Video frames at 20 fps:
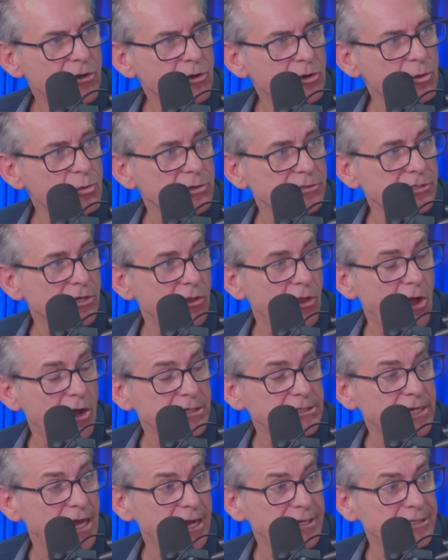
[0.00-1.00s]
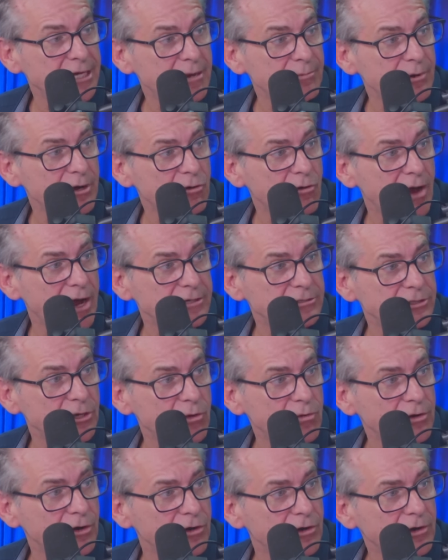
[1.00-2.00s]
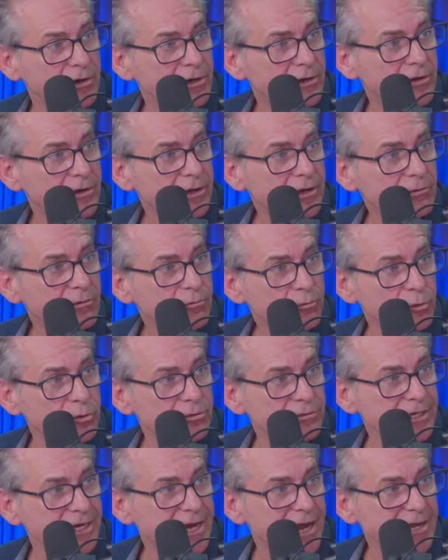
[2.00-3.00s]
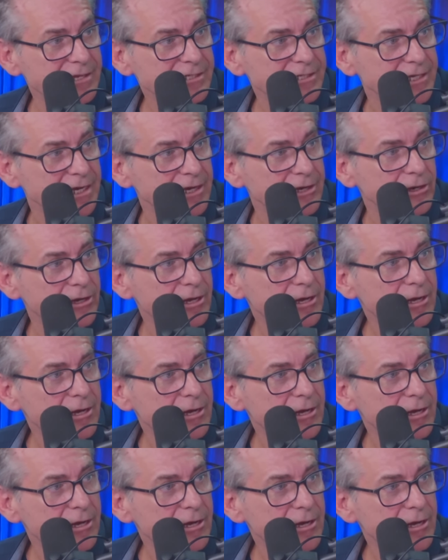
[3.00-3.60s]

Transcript: who was a longtime Democrat donor, ruled against it.